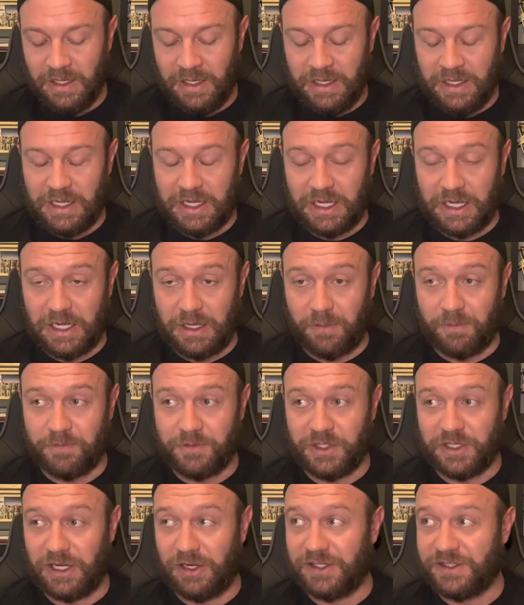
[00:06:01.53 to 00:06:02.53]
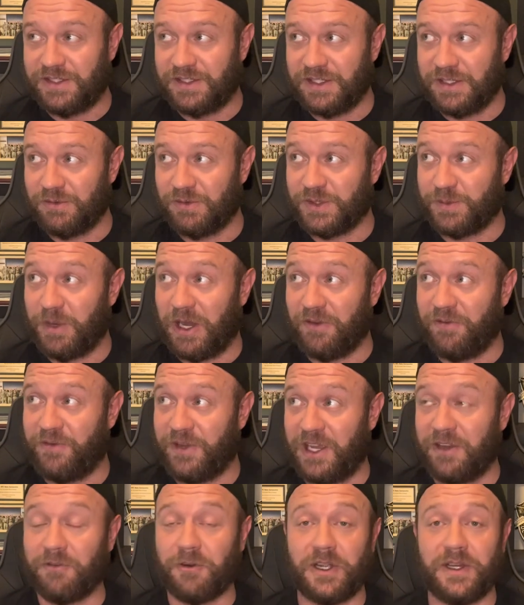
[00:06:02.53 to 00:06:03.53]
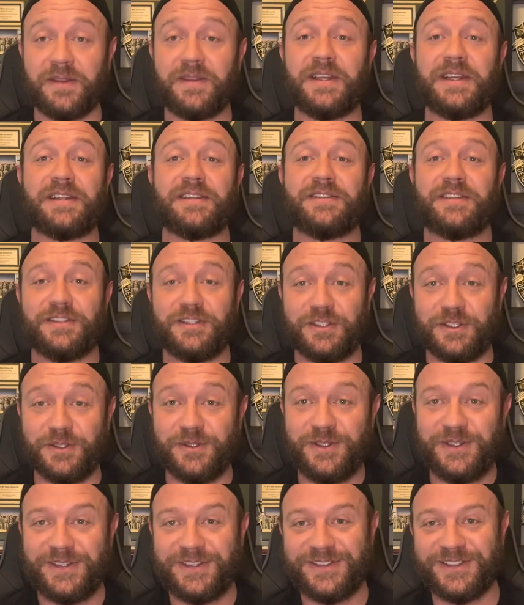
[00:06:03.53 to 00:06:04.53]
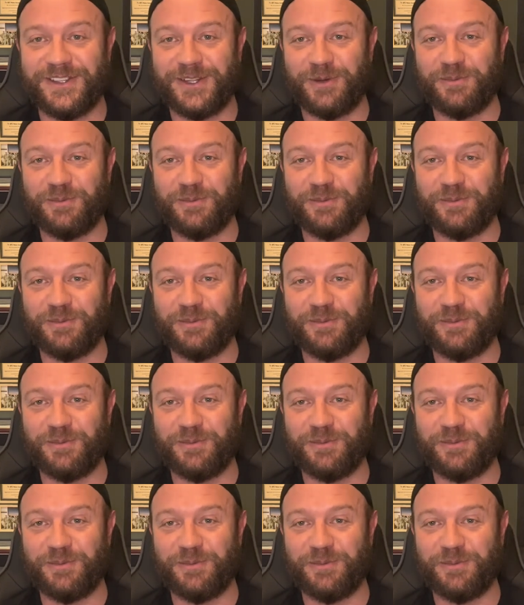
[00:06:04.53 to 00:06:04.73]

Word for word: um, you know, it's it was my favorite thing to do. You know,